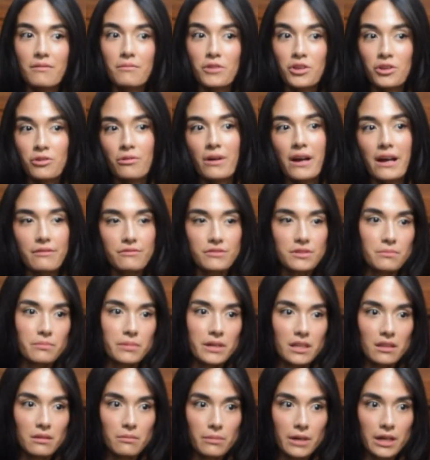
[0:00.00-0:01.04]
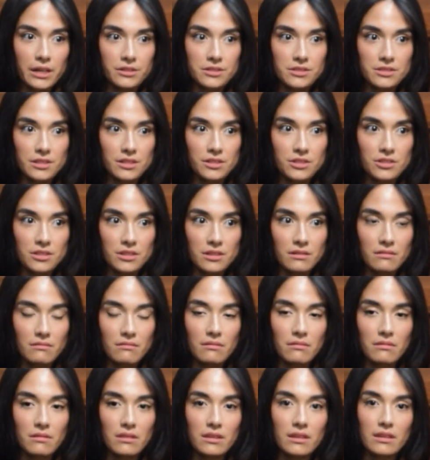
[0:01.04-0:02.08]
you have to pay the buyer's agent.
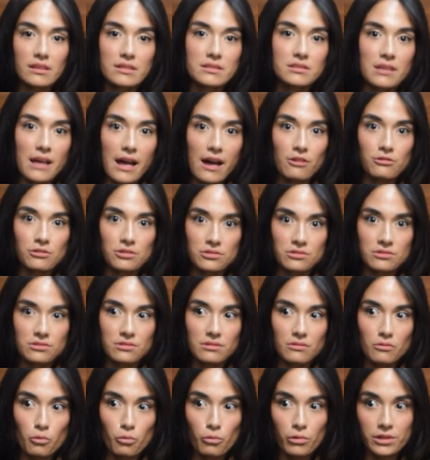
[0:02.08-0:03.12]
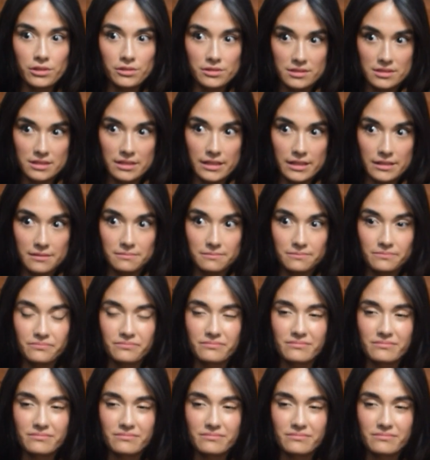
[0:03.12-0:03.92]
This house will sit.